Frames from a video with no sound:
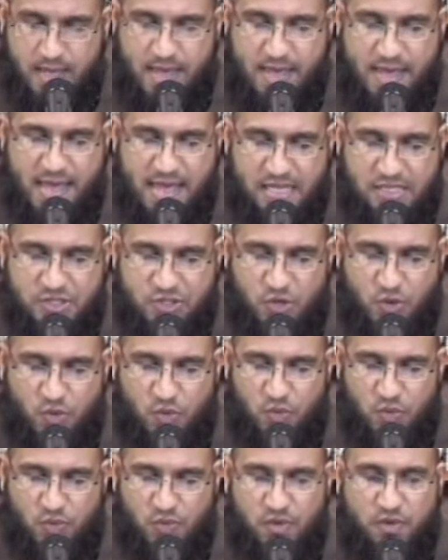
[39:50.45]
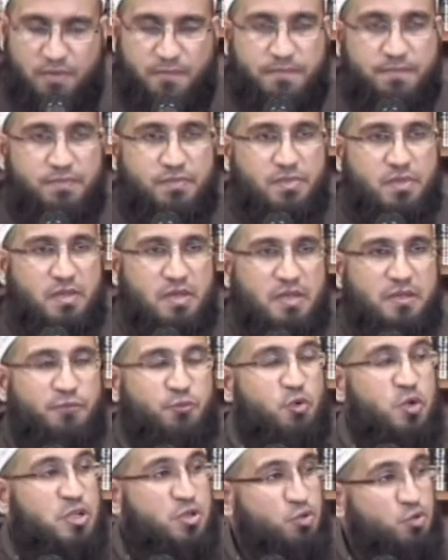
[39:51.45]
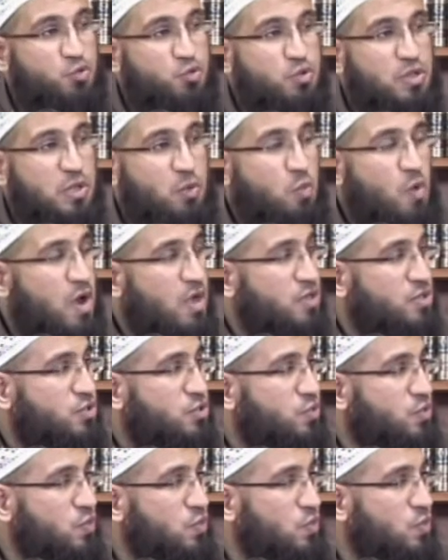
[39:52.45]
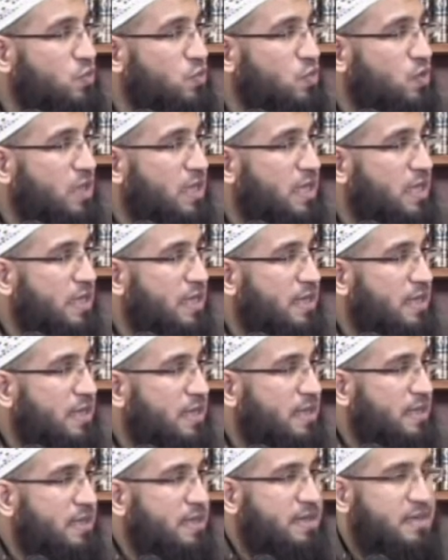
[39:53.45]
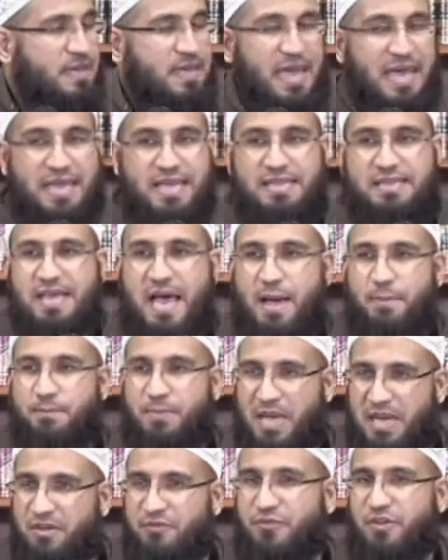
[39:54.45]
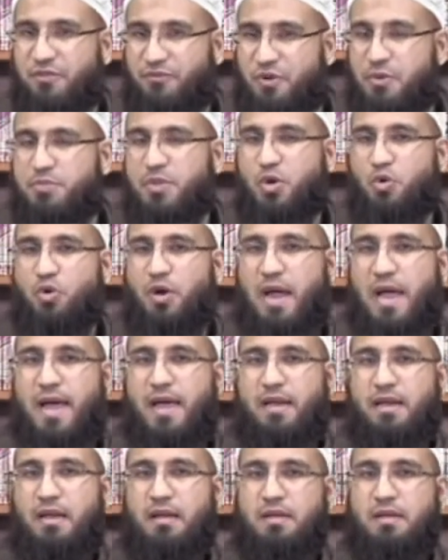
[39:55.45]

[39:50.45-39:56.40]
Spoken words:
And so if we truly want to gain that benefit from the Quran,